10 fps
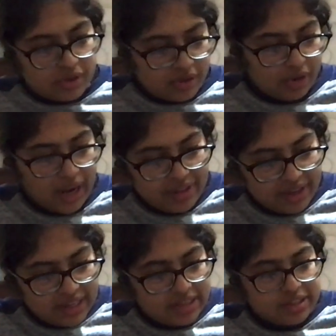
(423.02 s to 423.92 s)
Okay, I think
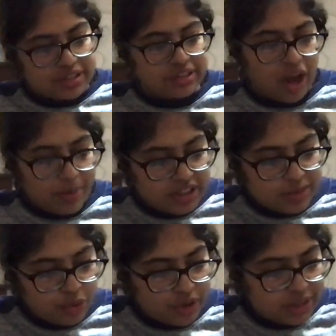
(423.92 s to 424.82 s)
I need to just stop at this
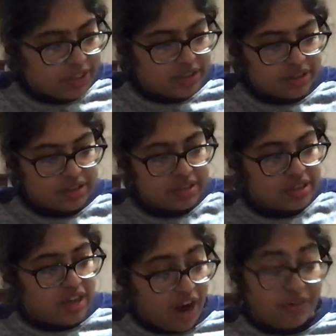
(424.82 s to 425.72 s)
point because
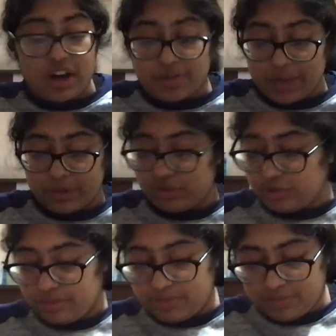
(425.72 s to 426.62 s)
I run out of paper,
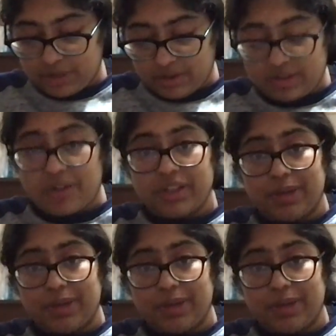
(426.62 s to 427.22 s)
so it's not really my